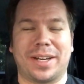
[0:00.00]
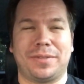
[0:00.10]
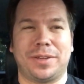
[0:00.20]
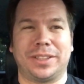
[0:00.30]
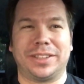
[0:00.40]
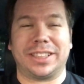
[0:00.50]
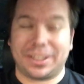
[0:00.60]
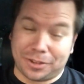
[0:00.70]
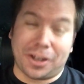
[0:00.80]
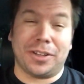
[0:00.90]
and forth to each other,
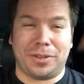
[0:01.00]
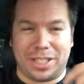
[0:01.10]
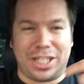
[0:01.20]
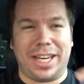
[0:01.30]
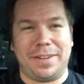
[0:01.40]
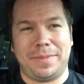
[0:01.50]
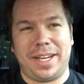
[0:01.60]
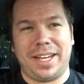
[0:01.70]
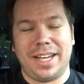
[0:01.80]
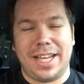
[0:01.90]
well, all the ones she gave
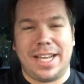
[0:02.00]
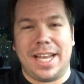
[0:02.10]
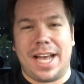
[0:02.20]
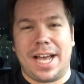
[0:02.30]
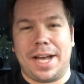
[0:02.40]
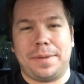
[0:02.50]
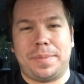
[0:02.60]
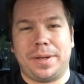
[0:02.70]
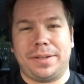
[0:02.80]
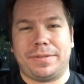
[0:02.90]
me,
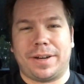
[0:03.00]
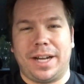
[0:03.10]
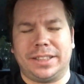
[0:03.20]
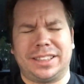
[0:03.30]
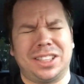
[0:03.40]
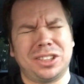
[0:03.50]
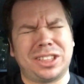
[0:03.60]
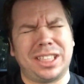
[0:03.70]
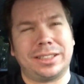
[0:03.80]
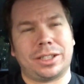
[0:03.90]
put in a file. So those
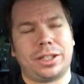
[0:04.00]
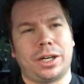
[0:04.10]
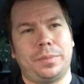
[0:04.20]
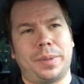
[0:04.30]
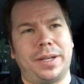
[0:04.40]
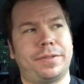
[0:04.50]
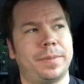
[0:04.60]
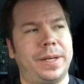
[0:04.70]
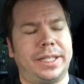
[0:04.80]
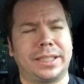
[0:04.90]
things are big for
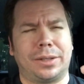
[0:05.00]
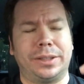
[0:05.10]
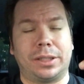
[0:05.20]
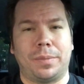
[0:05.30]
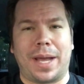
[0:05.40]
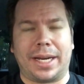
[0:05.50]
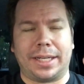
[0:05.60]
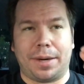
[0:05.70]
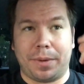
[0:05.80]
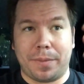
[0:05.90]
me, because I always go back
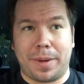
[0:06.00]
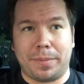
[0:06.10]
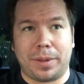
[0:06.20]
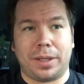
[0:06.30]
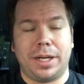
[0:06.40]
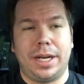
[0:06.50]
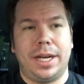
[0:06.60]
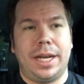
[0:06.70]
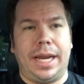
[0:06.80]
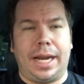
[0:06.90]
and I remember,
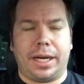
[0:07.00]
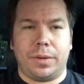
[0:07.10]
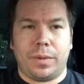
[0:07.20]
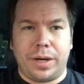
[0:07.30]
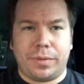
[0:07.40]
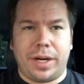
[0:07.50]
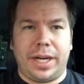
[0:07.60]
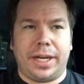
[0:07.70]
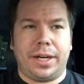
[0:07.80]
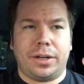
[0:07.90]
and I can reread
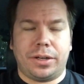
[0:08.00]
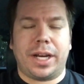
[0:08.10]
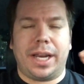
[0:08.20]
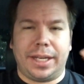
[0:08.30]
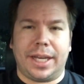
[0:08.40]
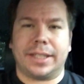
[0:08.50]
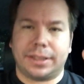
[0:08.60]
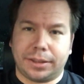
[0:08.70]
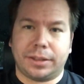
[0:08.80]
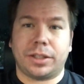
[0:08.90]
and go, okay,
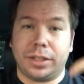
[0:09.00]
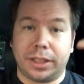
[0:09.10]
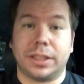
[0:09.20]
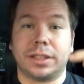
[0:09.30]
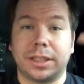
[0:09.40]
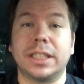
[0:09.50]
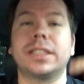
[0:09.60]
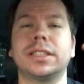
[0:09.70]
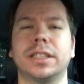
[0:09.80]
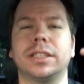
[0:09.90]
yes, so this is
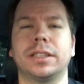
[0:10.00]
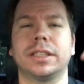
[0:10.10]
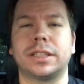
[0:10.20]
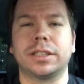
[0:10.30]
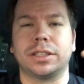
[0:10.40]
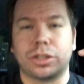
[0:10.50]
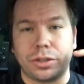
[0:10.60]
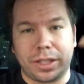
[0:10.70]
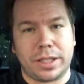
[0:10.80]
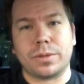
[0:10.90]
the truth,
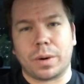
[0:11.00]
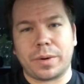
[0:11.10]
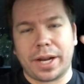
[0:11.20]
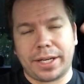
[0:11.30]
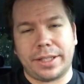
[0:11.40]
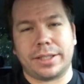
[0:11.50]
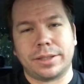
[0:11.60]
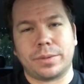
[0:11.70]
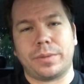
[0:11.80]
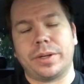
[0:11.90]
this is where we're headed, this
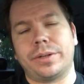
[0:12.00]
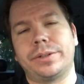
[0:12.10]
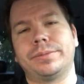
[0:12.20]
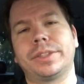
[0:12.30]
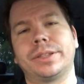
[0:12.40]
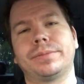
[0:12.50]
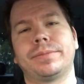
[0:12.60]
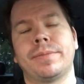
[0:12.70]
is where we're going. So